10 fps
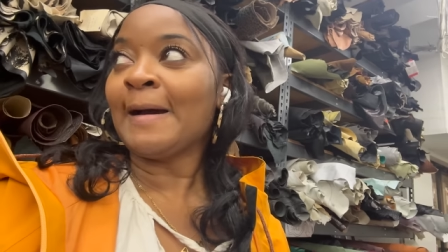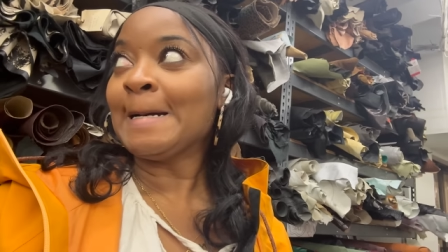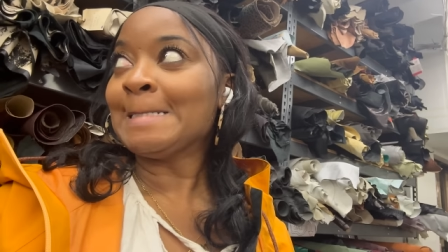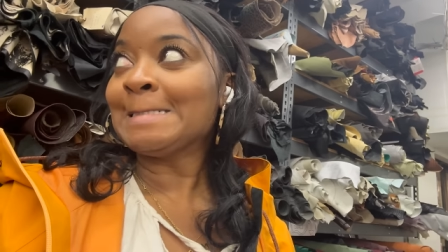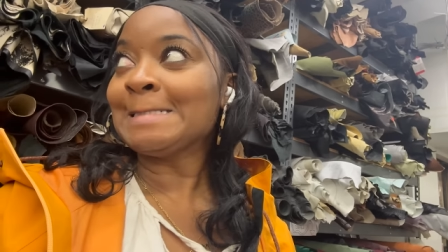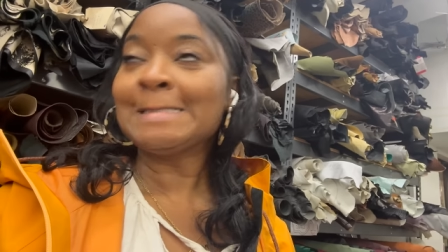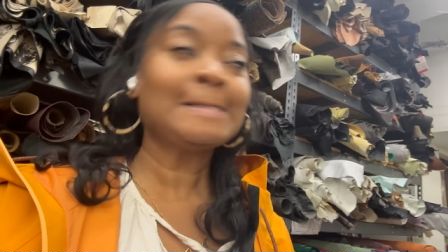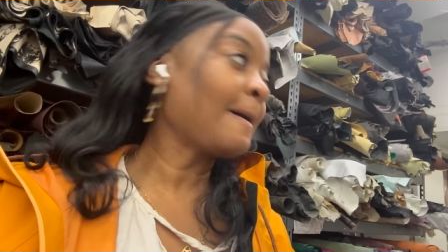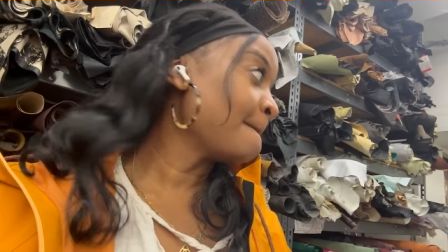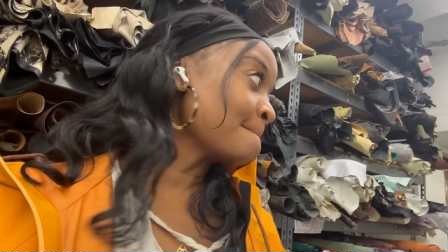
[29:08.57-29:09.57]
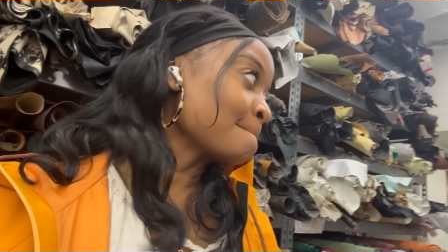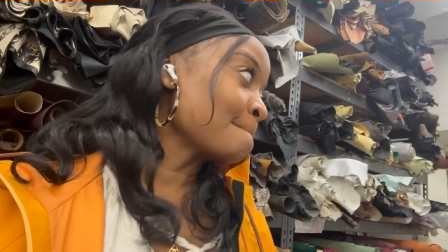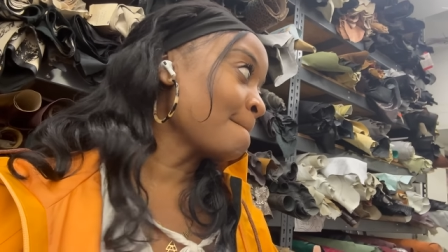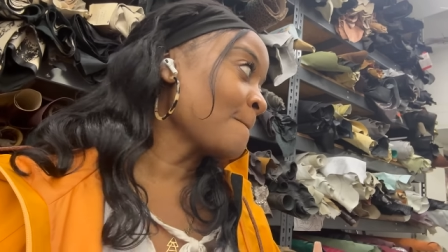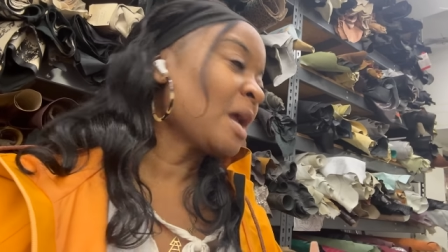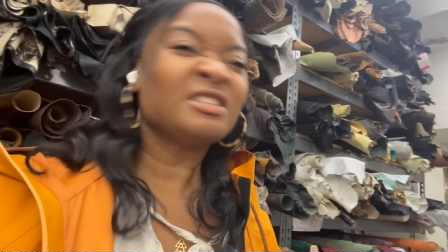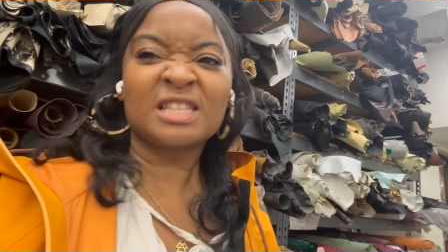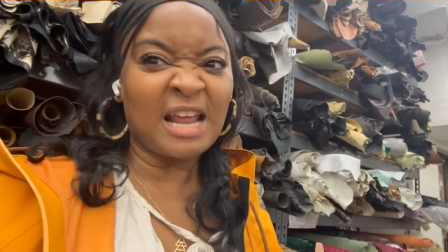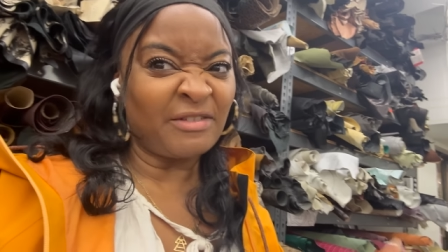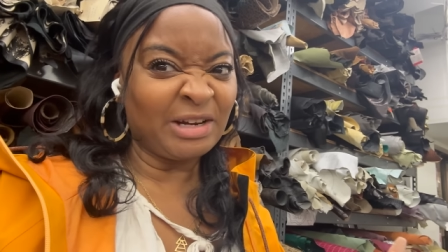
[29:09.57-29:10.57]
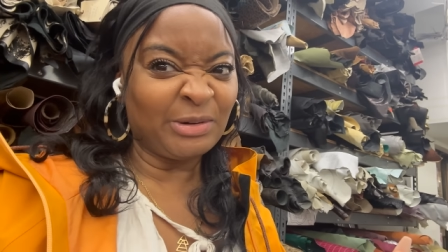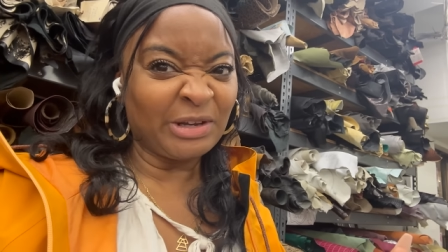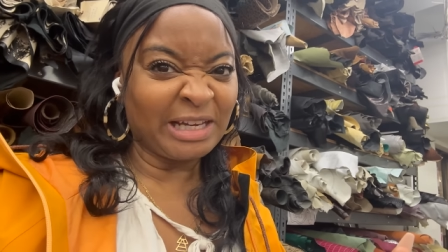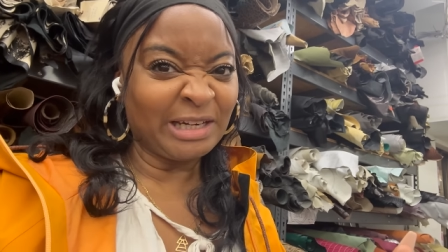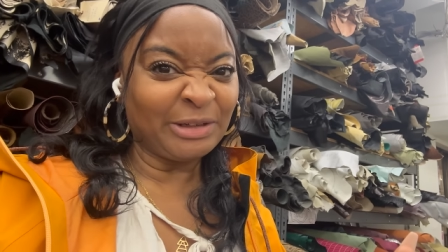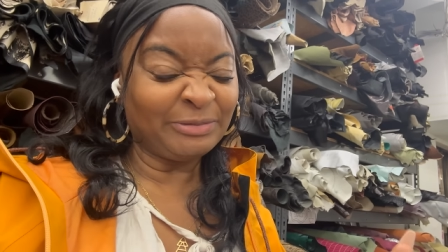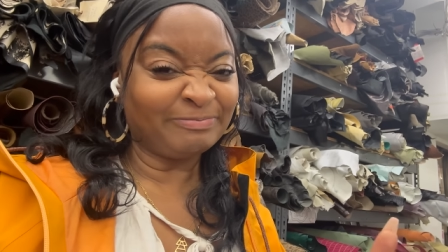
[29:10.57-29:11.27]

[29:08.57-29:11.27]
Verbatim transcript: Uh, just gonna have a little looky loo.